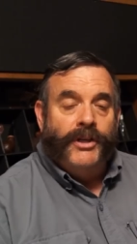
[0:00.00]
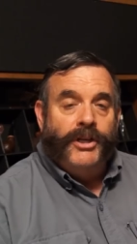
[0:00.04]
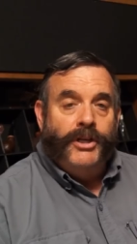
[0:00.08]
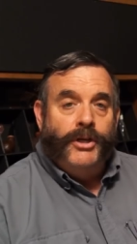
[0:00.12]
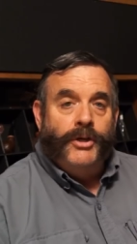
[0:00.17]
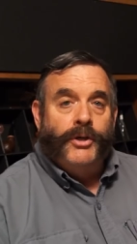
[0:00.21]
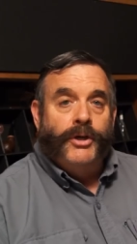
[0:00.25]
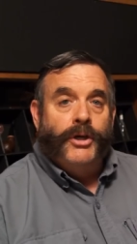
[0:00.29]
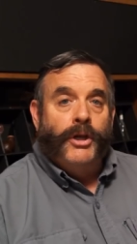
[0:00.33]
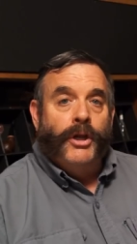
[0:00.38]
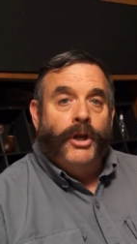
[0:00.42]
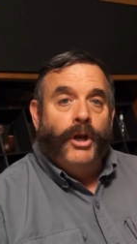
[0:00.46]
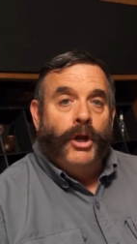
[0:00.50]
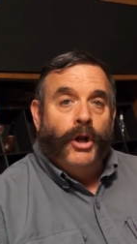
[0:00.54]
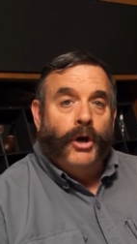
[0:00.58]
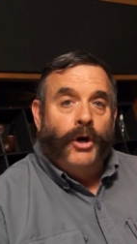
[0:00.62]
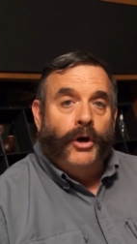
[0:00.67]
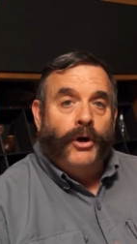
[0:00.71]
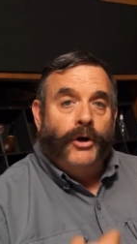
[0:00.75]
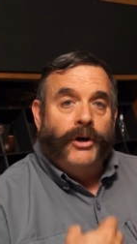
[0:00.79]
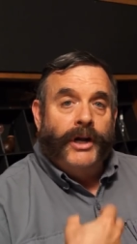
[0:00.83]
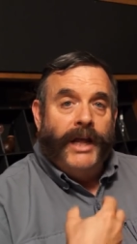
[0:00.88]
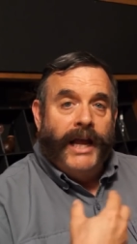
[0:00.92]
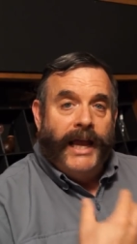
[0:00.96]
that you could
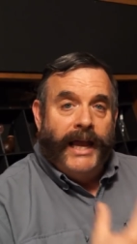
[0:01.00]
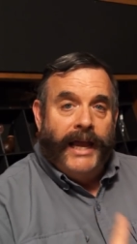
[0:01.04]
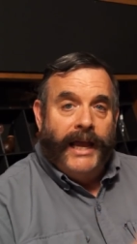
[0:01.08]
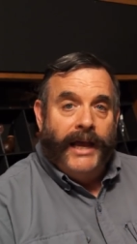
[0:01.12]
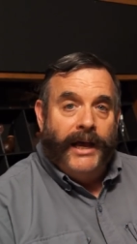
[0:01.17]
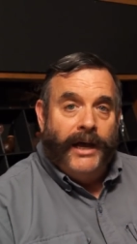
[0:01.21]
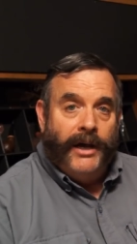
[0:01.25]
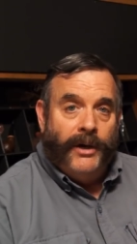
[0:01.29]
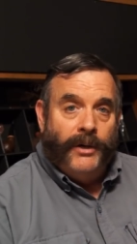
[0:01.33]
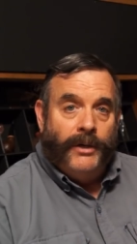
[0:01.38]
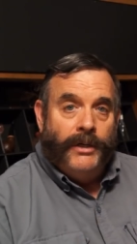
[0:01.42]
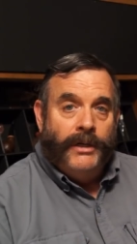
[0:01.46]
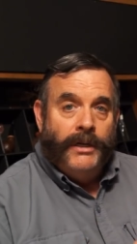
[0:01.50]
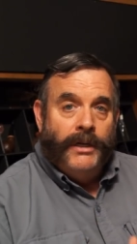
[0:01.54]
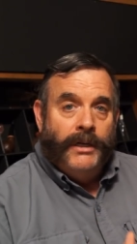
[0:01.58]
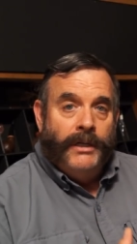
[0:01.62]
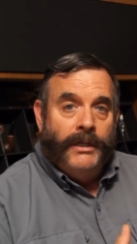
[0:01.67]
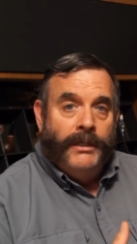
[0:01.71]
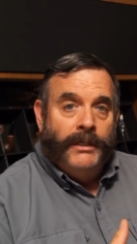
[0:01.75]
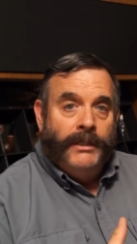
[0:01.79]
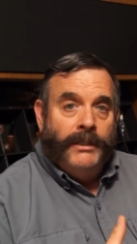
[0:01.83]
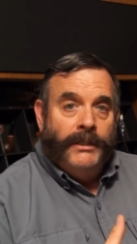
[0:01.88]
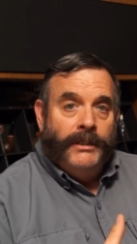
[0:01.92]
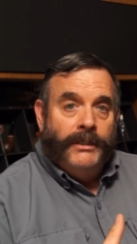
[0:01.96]
learn how
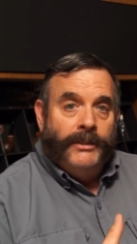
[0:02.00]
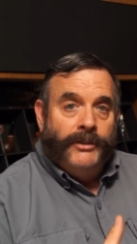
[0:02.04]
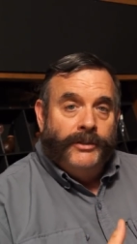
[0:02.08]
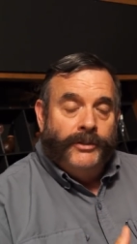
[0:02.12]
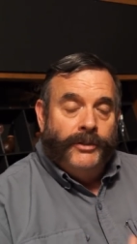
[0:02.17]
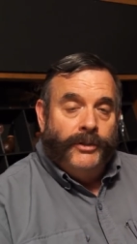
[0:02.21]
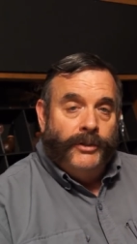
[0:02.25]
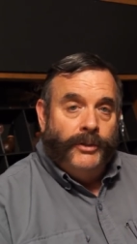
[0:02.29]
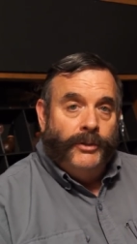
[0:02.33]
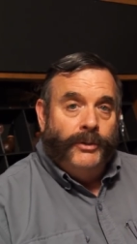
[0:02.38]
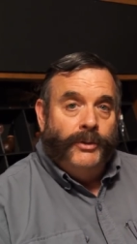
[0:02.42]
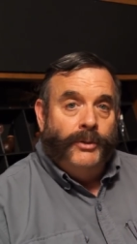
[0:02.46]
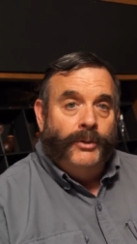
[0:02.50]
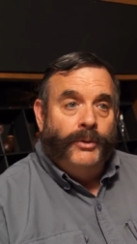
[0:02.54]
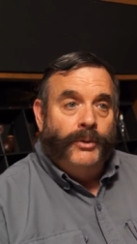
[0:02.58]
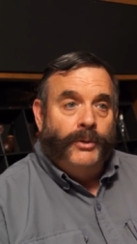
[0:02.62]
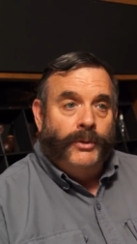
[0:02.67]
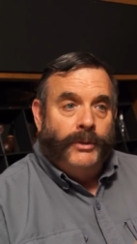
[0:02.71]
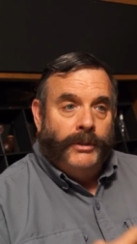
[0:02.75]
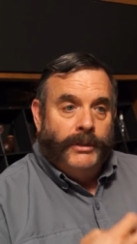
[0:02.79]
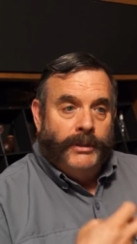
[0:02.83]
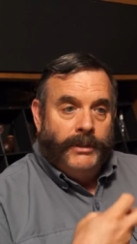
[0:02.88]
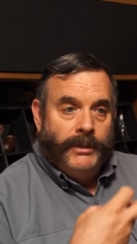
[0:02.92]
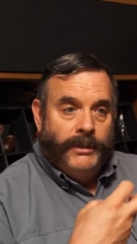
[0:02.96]

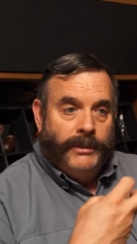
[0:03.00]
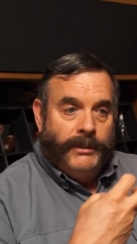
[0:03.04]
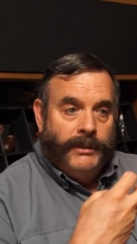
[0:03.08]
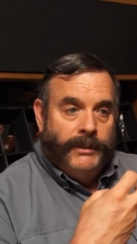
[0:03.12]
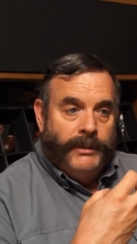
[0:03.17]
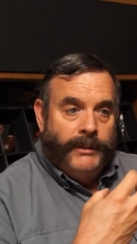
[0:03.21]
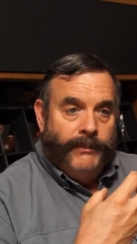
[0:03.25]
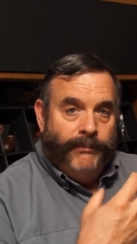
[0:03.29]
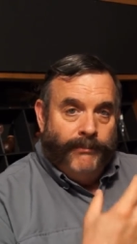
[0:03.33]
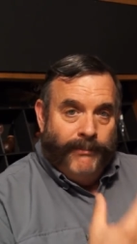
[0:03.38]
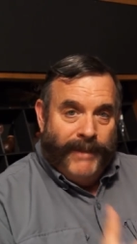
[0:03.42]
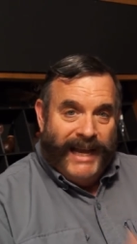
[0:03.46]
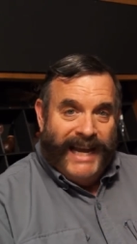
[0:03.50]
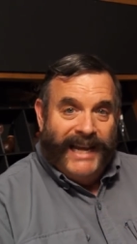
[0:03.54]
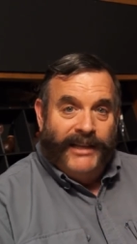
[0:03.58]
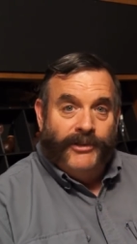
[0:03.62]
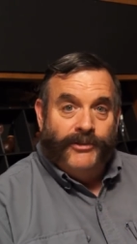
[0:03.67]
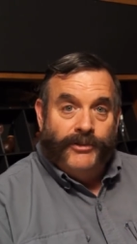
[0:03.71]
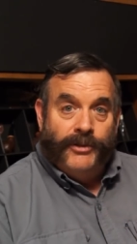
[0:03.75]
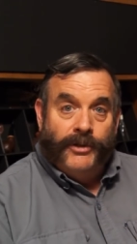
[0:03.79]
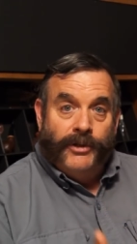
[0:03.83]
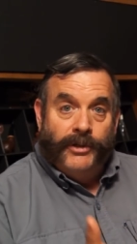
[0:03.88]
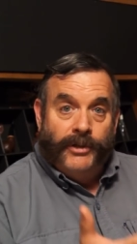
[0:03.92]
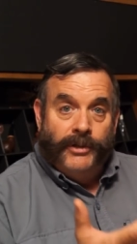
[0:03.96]
to
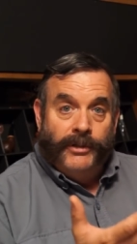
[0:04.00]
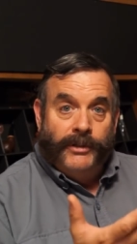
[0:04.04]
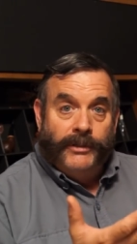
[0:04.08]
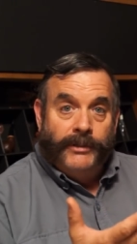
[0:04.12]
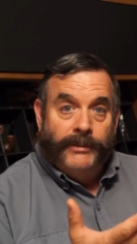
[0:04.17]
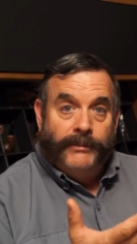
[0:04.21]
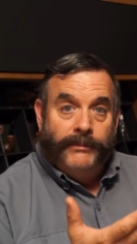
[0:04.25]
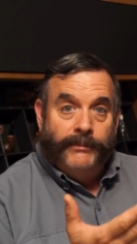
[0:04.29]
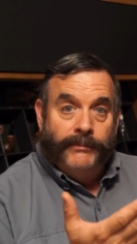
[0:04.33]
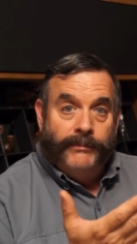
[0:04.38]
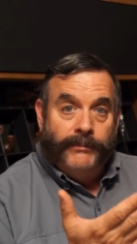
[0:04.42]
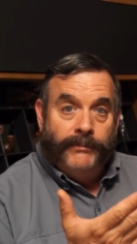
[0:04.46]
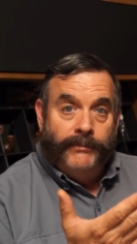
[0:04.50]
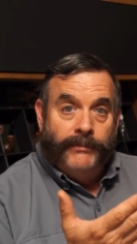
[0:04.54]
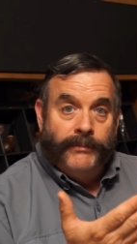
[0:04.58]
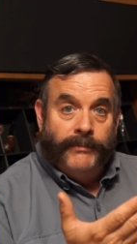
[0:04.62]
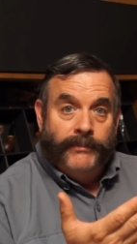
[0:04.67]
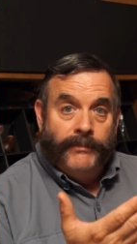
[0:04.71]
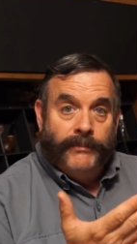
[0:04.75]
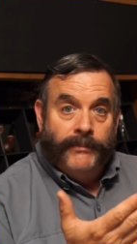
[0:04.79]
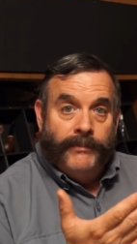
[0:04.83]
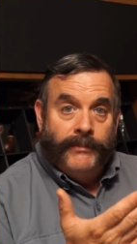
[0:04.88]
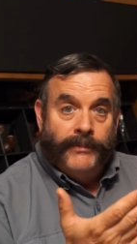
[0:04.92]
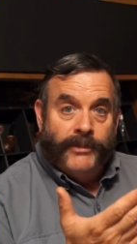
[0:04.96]
master
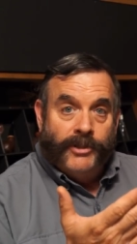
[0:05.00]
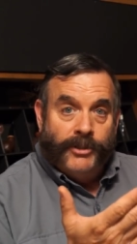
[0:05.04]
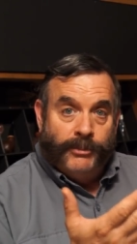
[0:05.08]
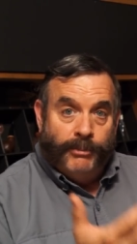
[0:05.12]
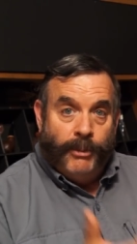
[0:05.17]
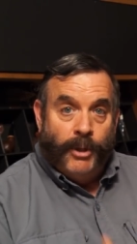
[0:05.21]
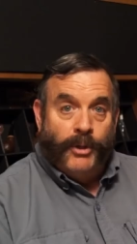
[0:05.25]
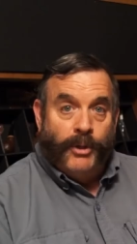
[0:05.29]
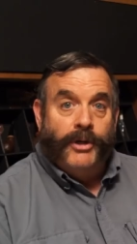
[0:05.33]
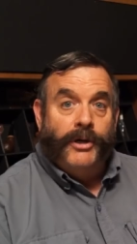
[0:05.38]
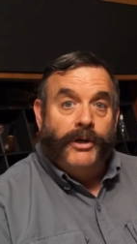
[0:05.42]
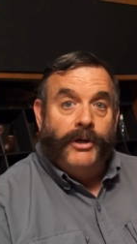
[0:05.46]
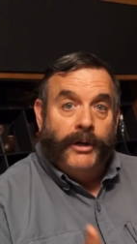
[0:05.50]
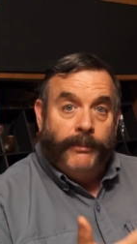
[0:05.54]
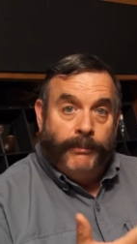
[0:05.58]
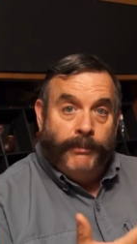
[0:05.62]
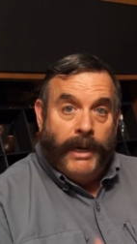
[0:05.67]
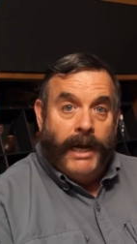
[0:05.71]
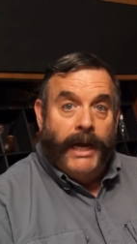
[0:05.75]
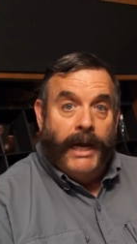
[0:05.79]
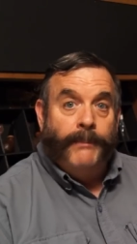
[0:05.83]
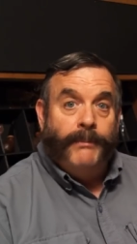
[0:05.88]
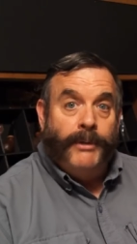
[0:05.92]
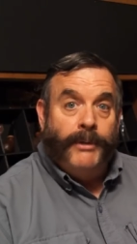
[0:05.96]
smoking your
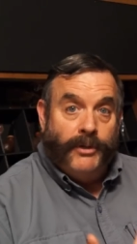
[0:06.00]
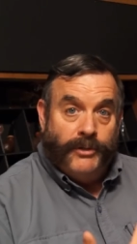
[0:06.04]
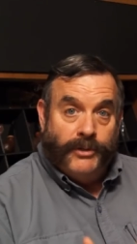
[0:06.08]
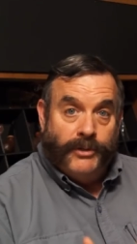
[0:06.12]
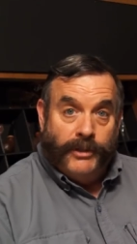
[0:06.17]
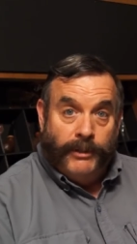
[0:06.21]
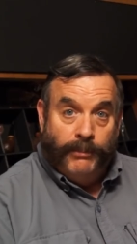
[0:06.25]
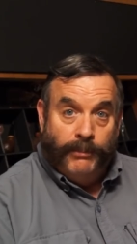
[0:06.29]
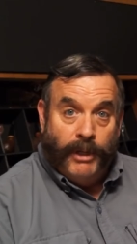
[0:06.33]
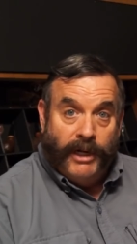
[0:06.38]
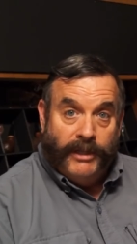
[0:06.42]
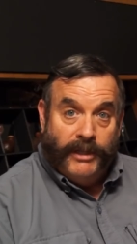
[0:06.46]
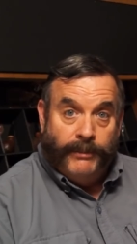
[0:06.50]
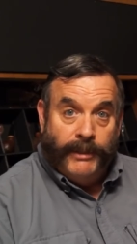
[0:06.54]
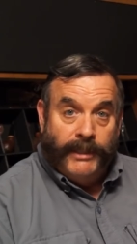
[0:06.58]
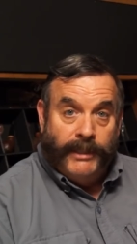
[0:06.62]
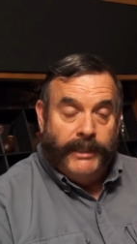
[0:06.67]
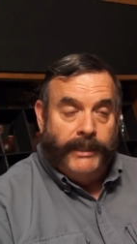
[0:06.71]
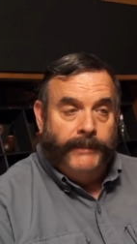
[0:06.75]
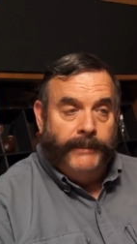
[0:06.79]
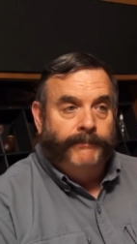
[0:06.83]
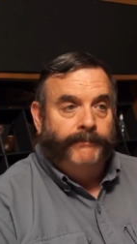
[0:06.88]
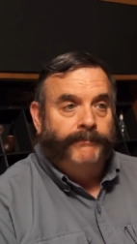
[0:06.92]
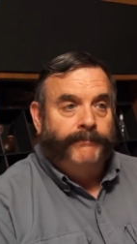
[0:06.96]
pipe using the breath
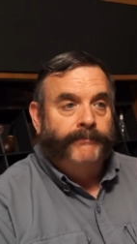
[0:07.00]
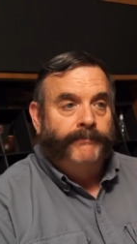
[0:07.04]
method.